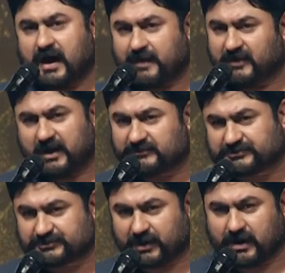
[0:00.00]
I'm not
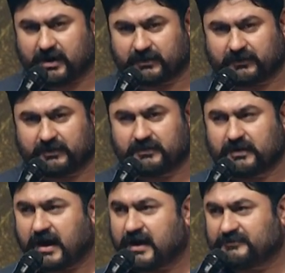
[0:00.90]
strong.
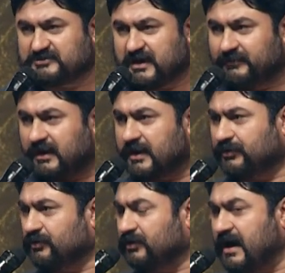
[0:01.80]
I'm same like
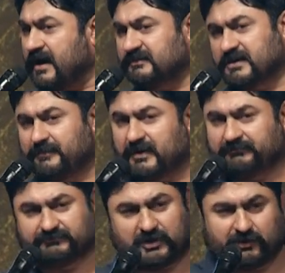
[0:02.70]
you guys, I'm
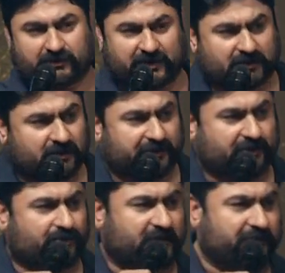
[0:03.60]
a, you know, regular
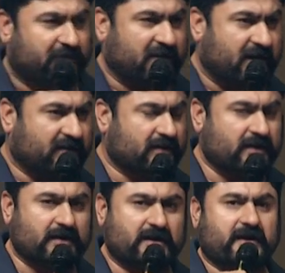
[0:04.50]
human being.
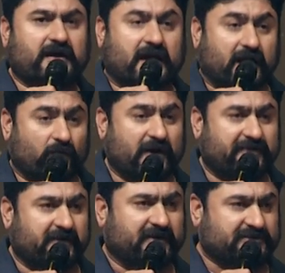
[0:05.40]
And
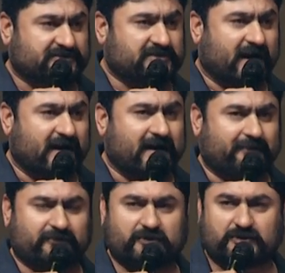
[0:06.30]
when there's
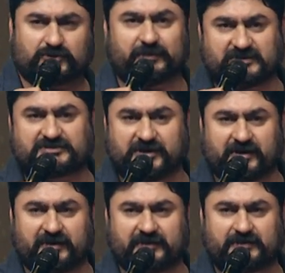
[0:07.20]
time to be
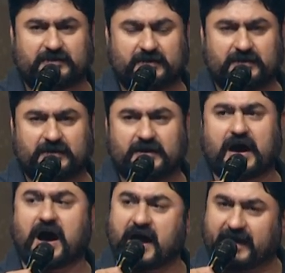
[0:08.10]
scared,
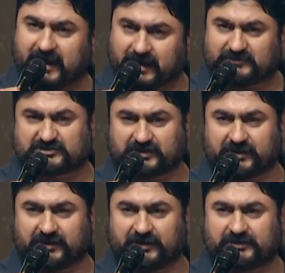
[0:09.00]
I am
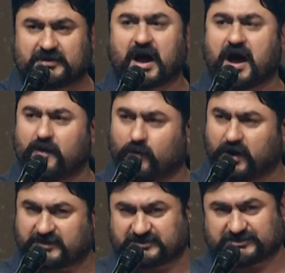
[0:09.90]
scared, I
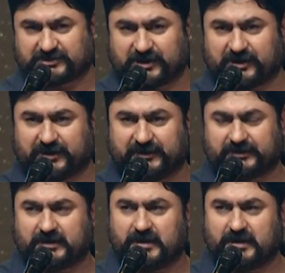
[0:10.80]
was scared,